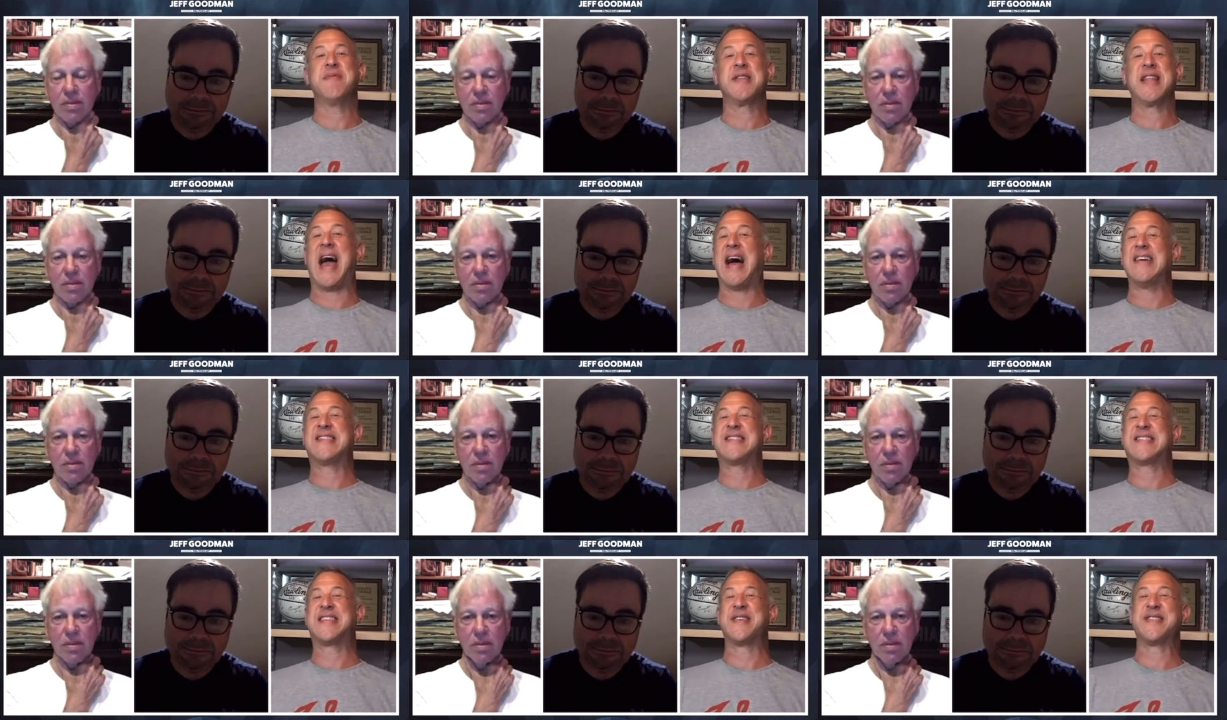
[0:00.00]
Speaker 1: I
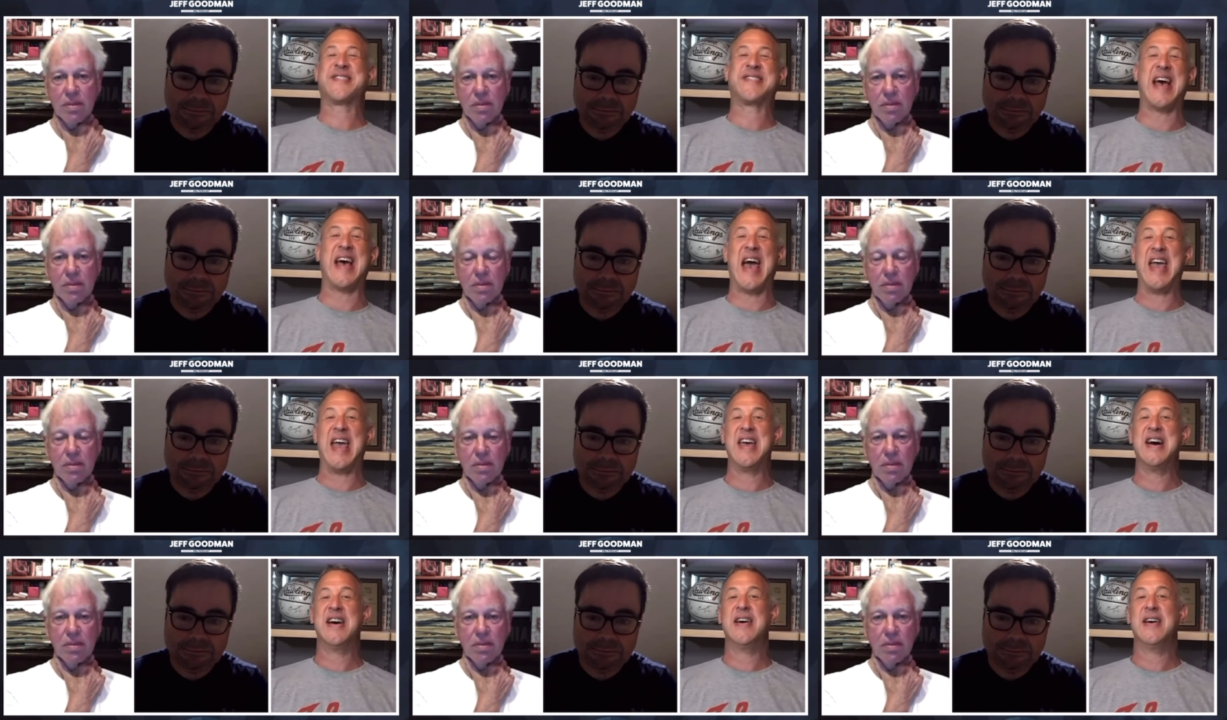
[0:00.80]
still say
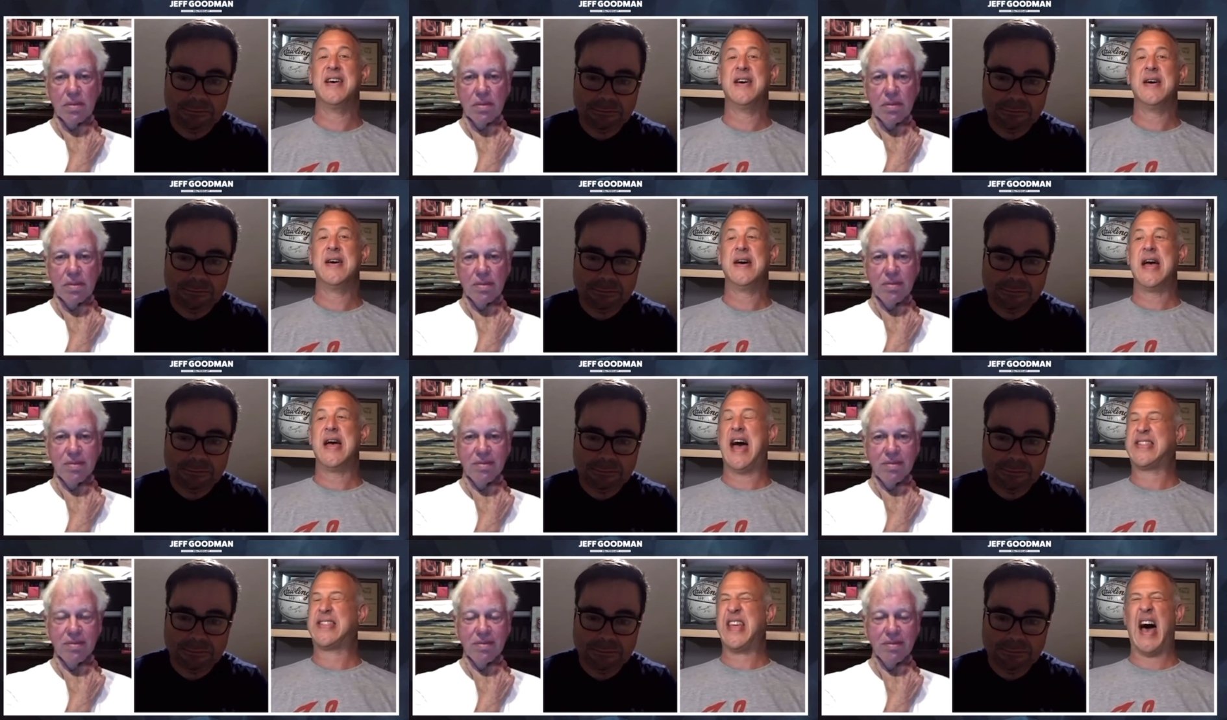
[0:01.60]
at
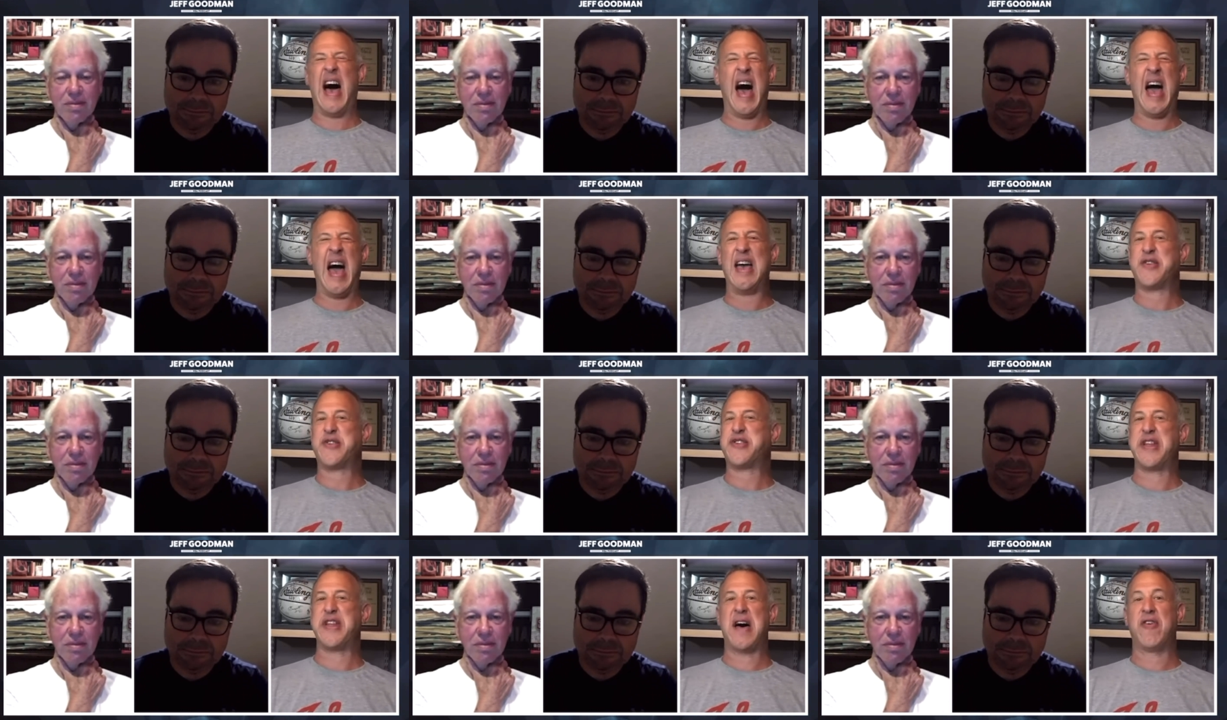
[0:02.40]
the highest
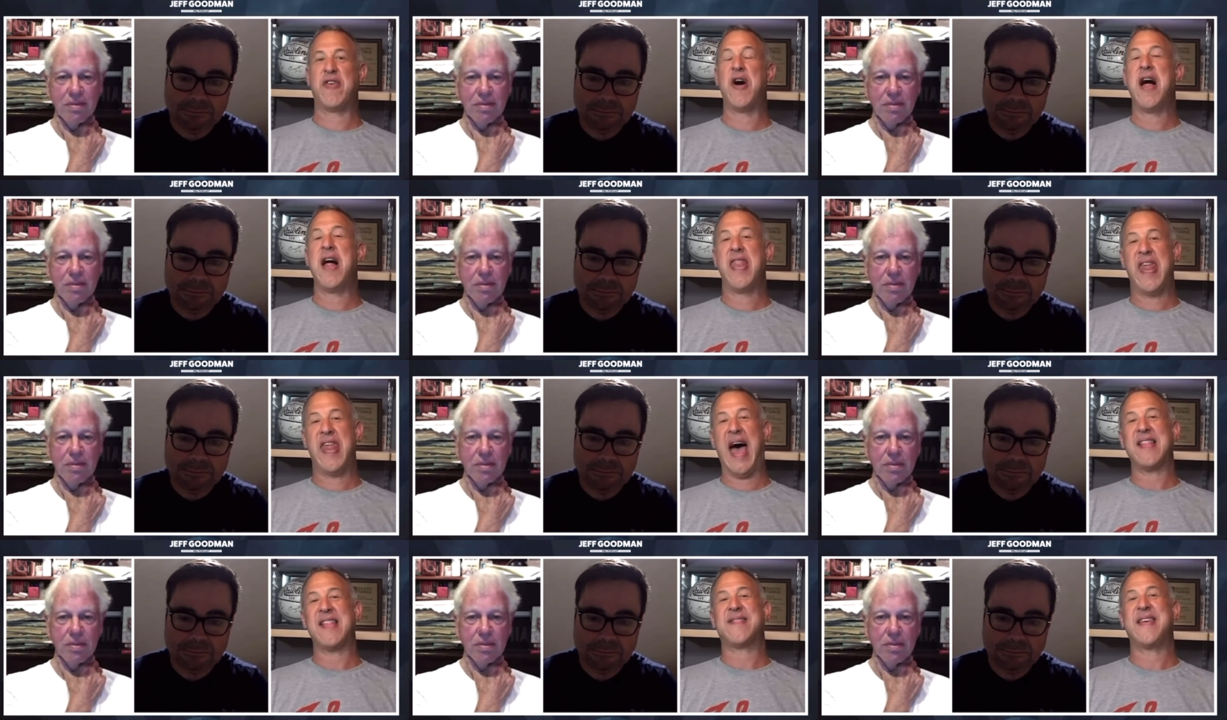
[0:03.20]
level, that
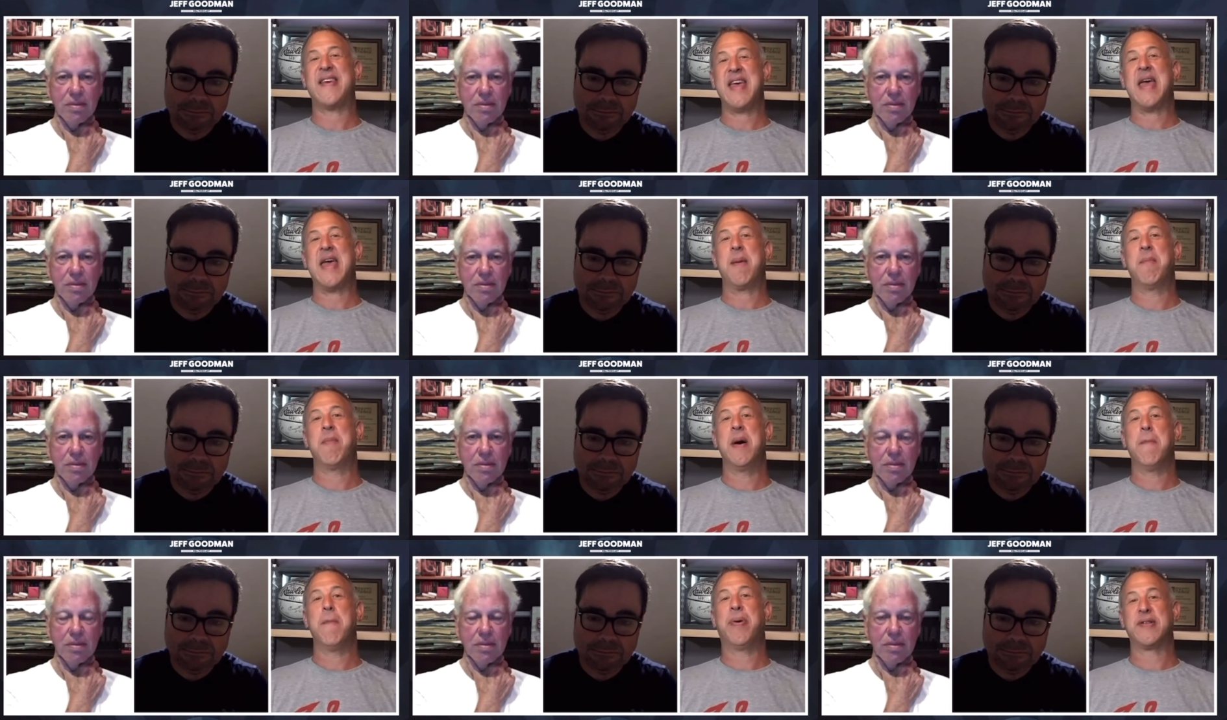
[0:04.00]
team
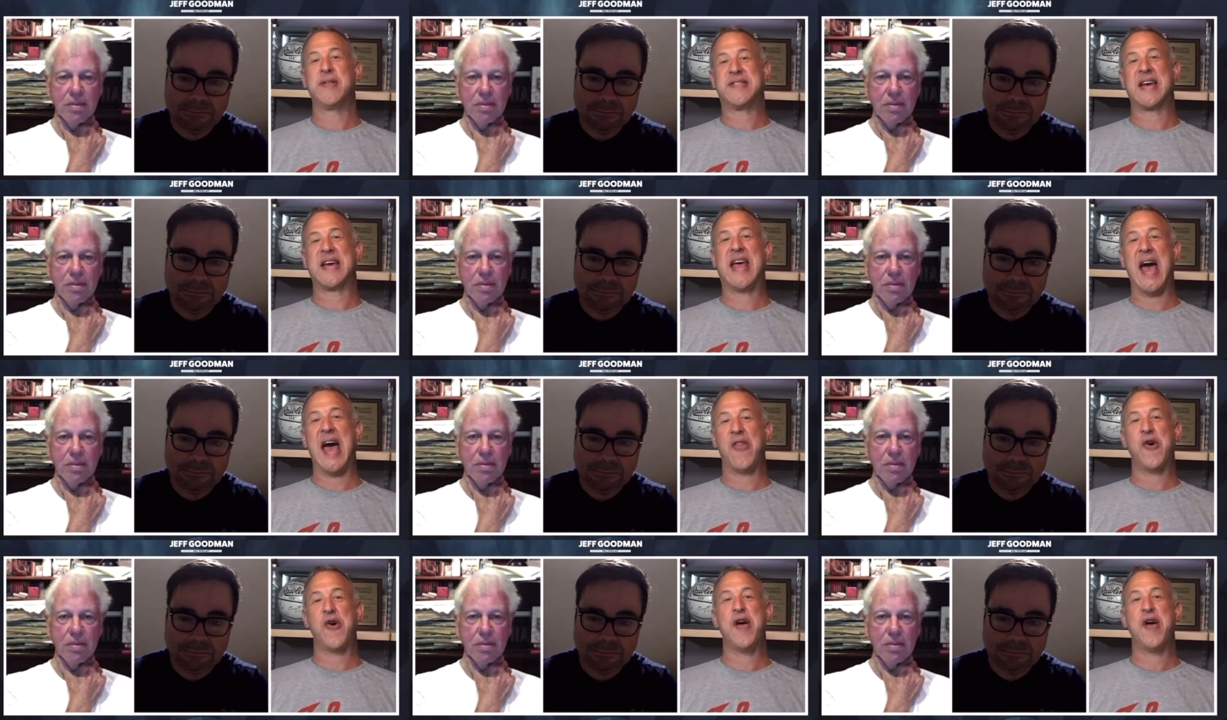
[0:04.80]
put together